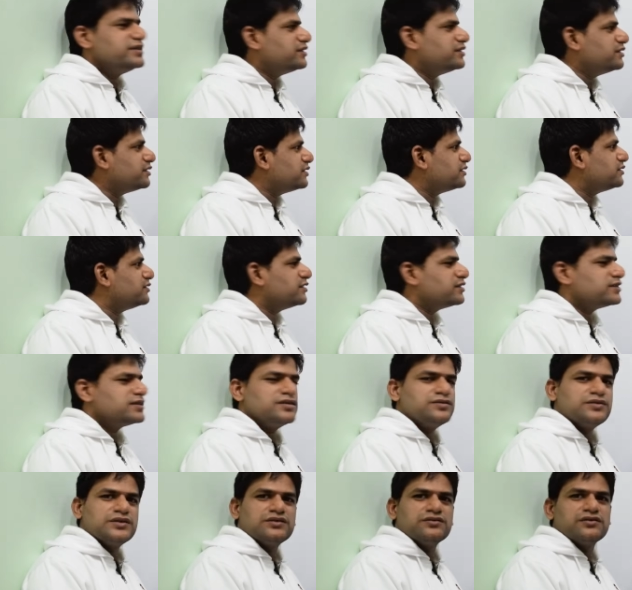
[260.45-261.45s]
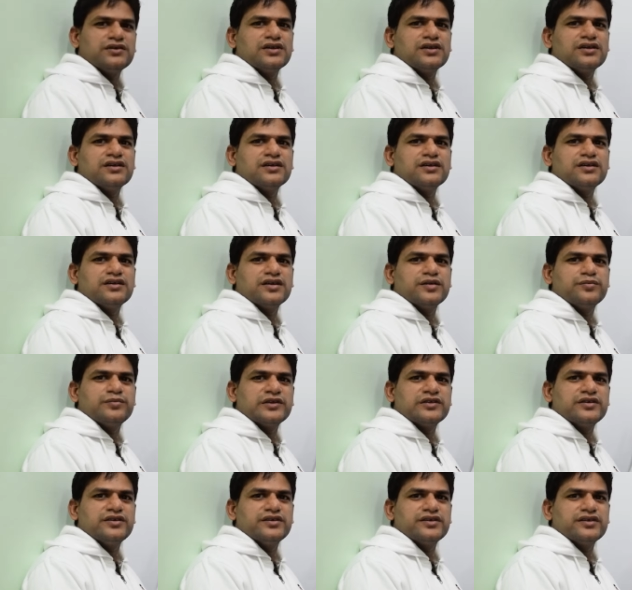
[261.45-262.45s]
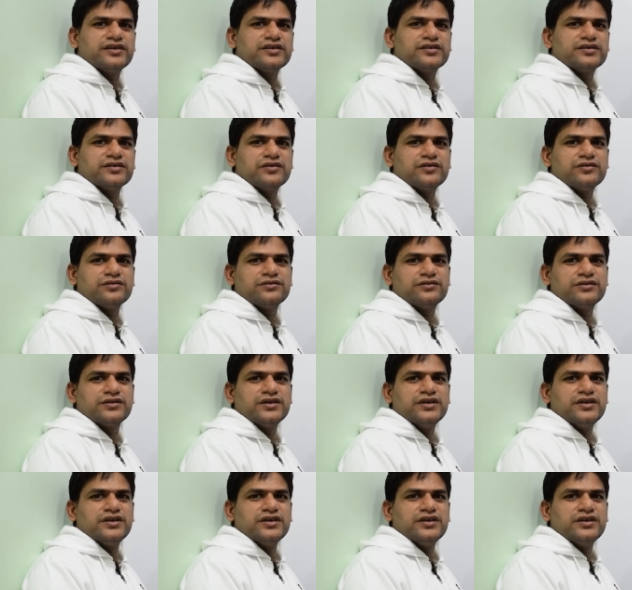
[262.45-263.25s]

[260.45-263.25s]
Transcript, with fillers: this is just a visual representation of